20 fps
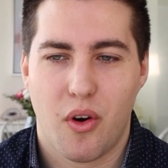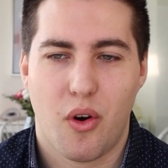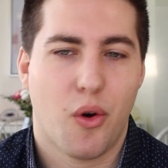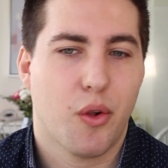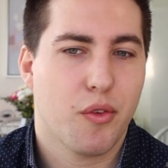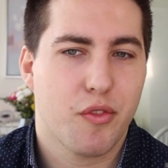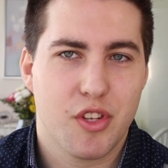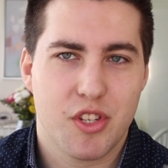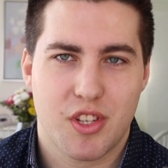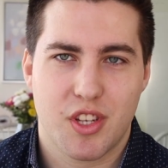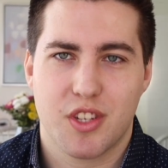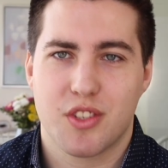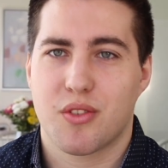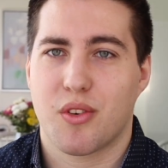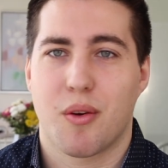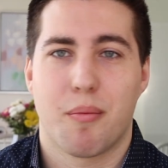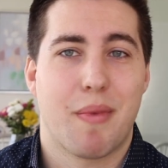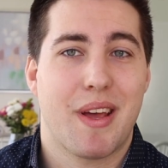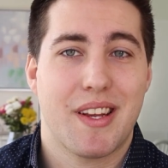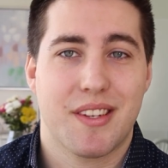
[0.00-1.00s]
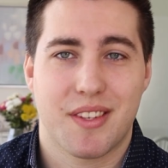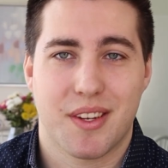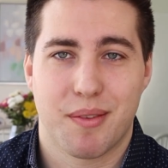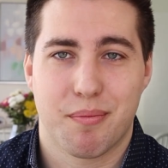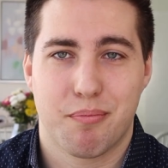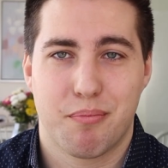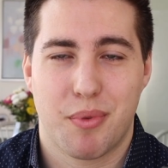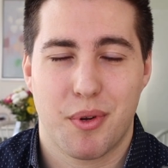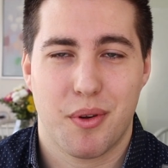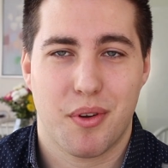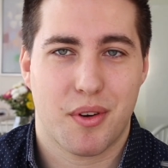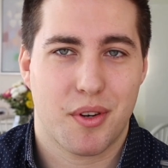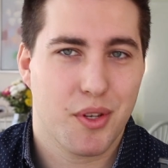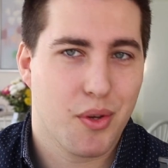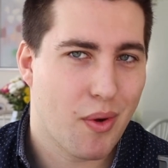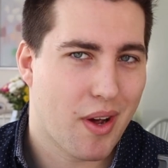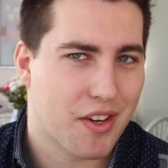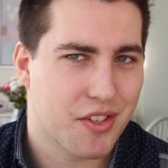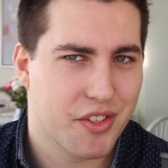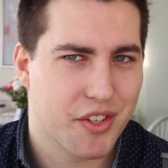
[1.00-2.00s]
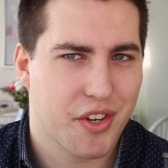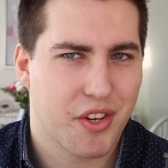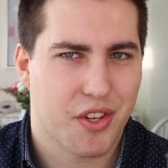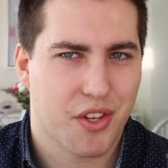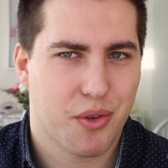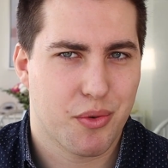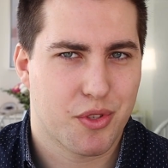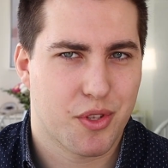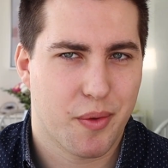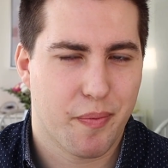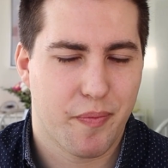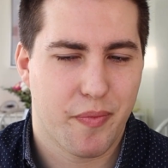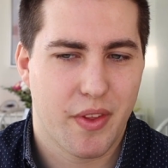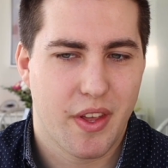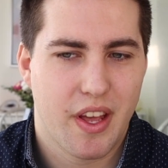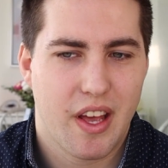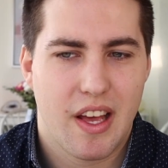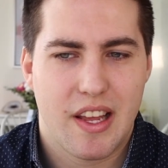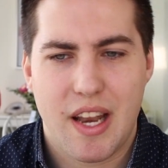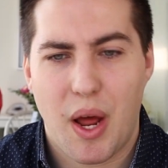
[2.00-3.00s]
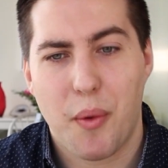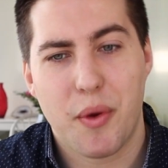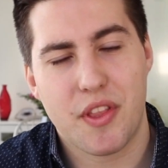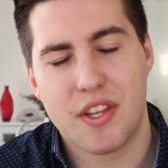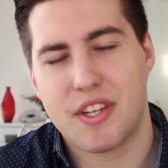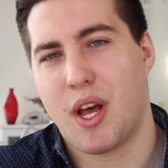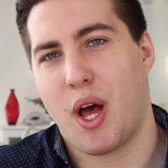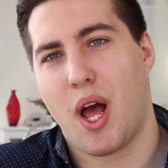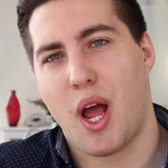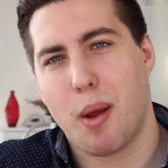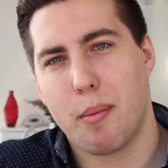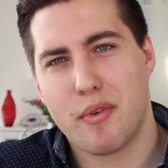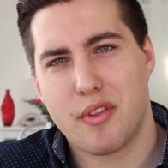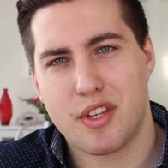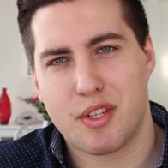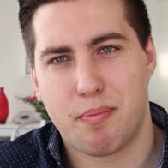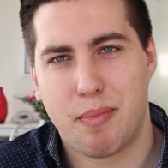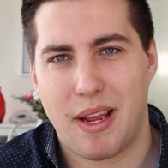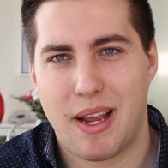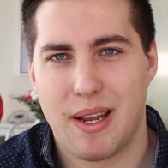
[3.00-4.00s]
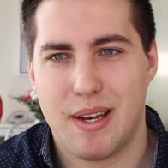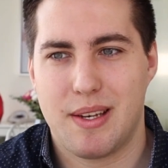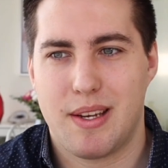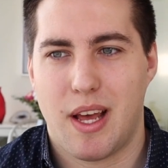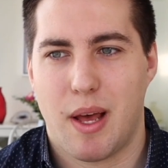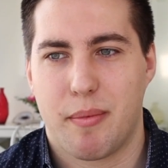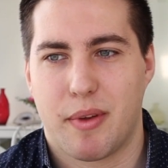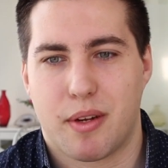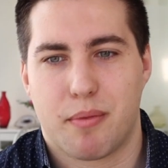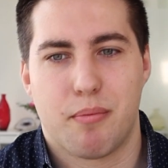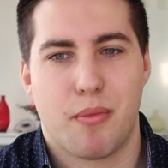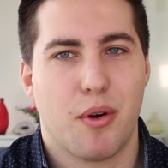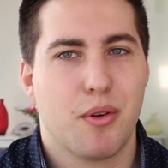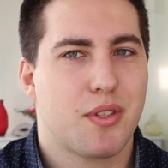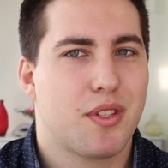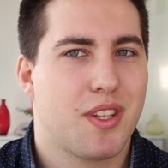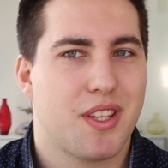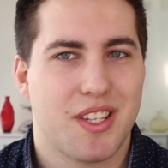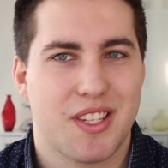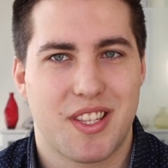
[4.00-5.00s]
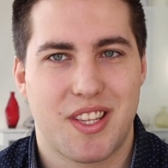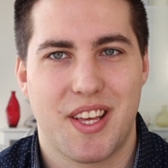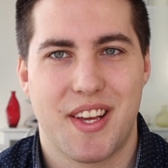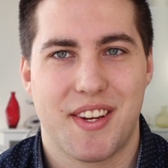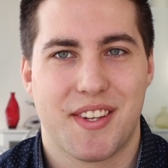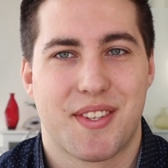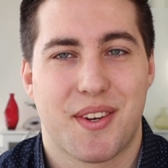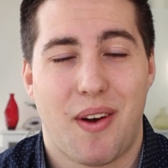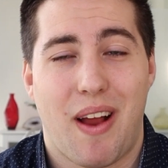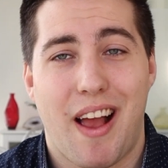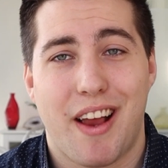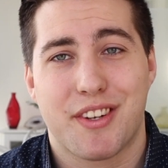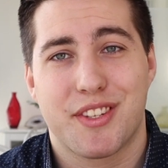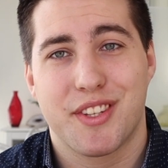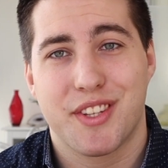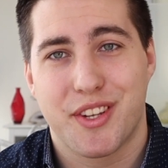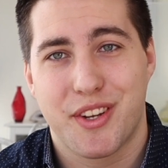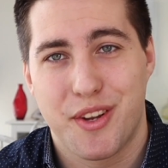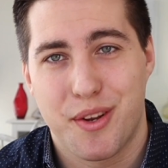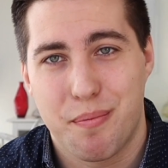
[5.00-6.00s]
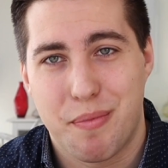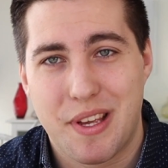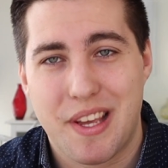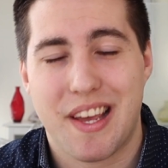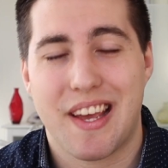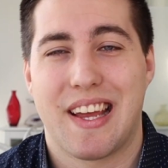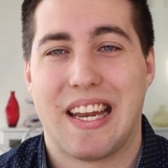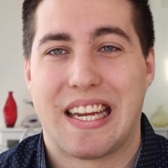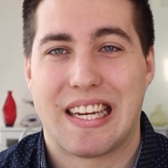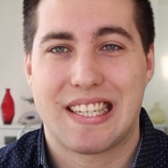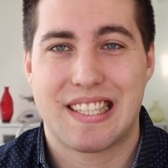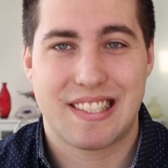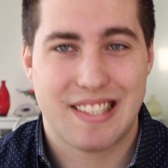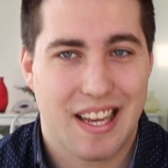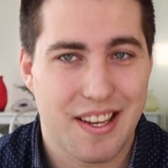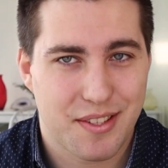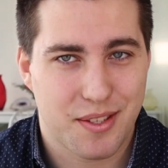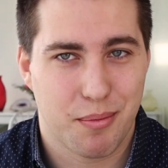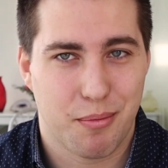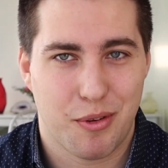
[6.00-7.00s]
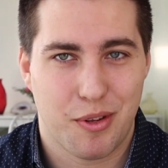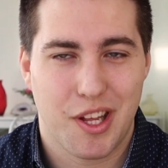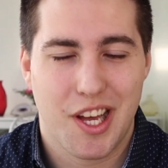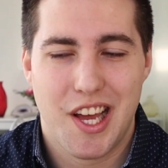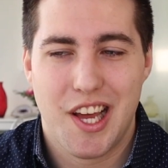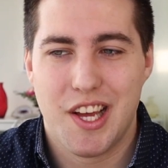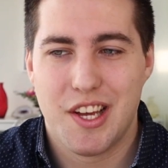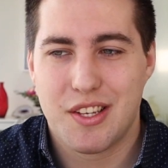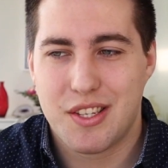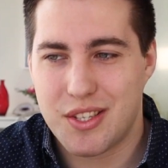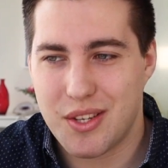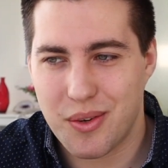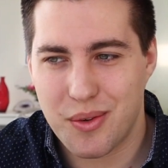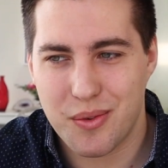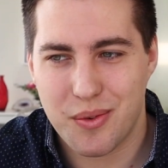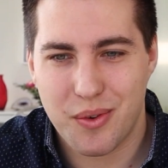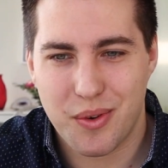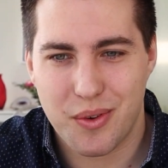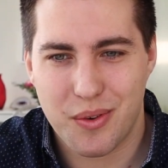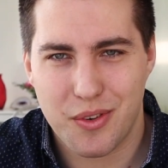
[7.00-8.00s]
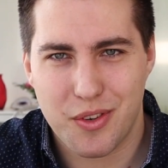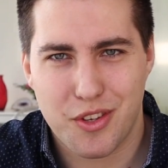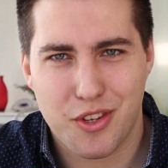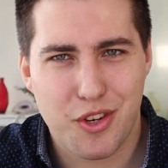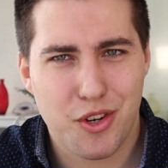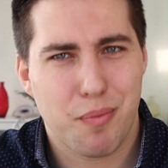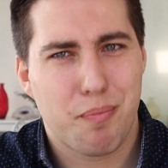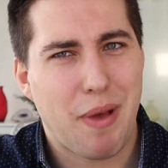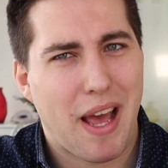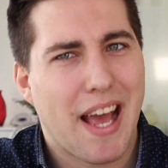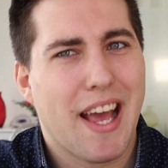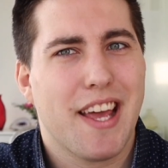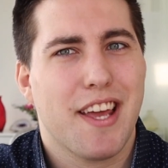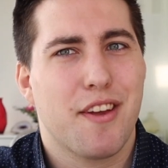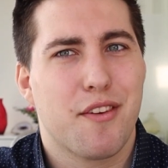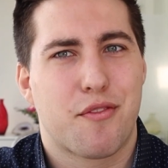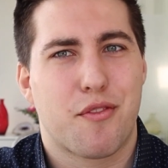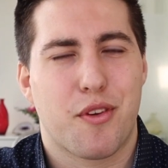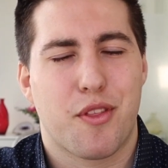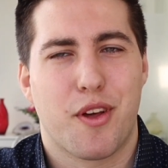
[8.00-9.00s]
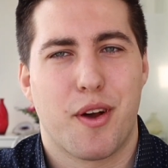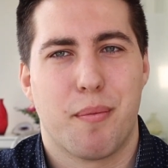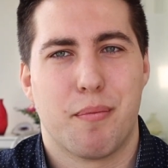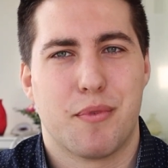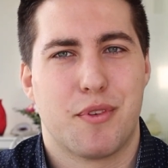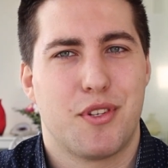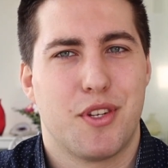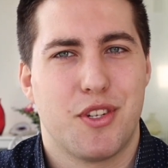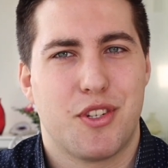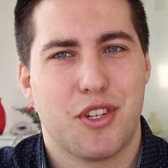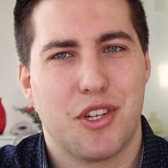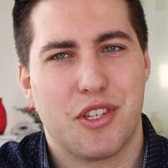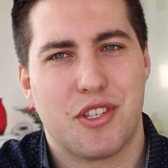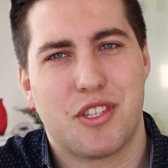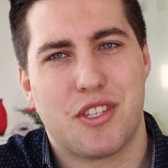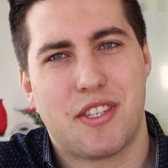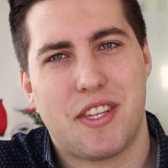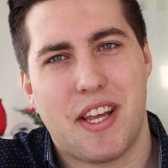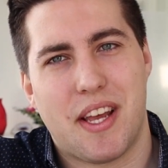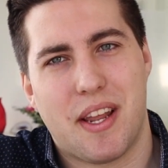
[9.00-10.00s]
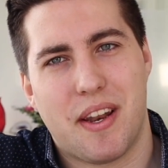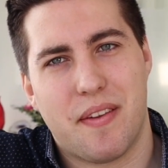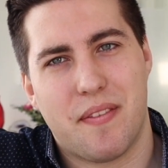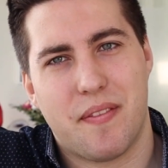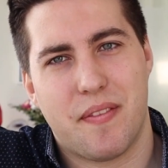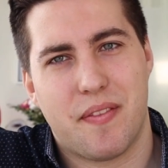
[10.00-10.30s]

All of these things are amazing, but are you actually going to use them? Now, in the time of this pandemic, most of these things are actually going to be inaccessible. So you're paying for them to just sit